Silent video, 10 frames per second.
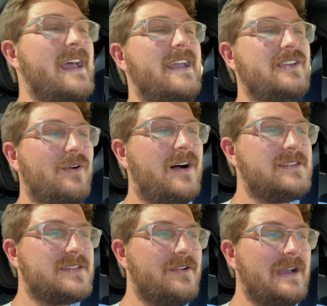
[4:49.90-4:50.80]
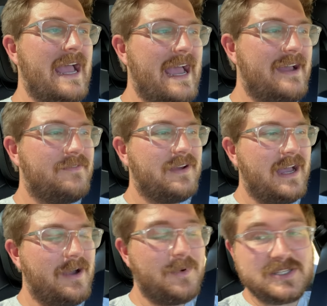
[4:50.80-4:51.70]
You also have
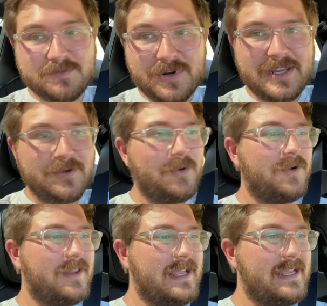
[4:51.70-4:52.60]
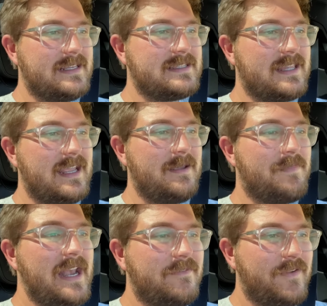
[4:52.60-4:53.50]
uh, what's pretty cool is the
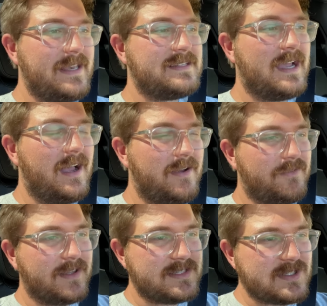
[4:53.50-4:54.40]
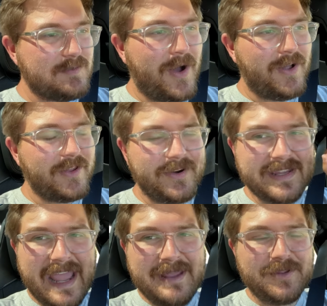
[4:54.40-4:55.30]
benefit of smaller
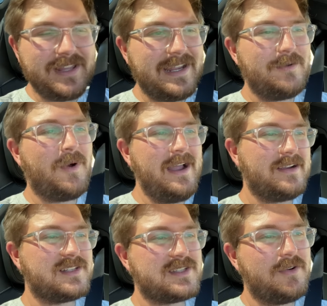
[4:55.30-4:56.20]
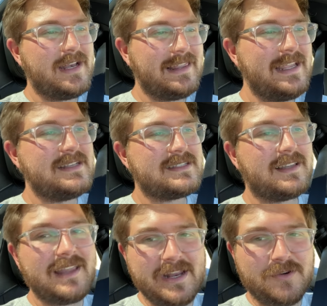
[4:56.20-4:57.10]
cabling and wires, so it leads to
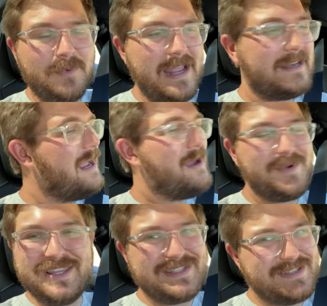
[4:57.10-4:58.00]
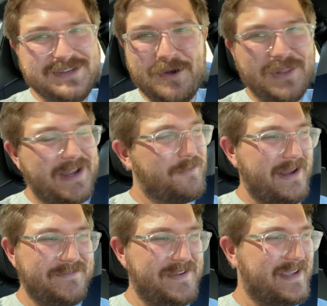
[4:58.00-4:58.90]
lighter weight. But this is no
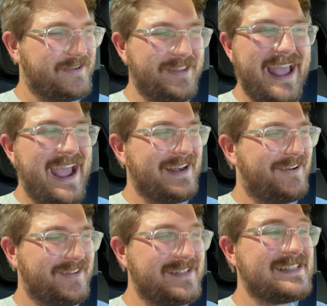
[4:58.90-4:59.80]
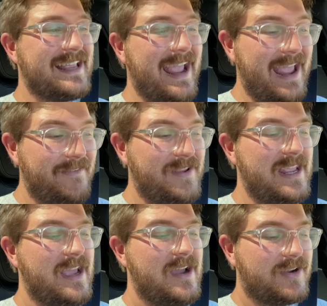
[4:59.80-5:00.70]
lightweight vehicle at all. This is a
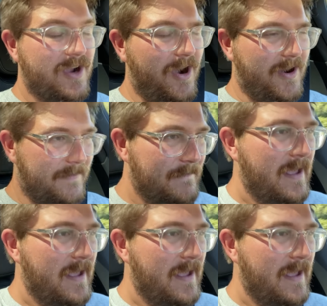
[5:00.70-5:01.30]
heavy car.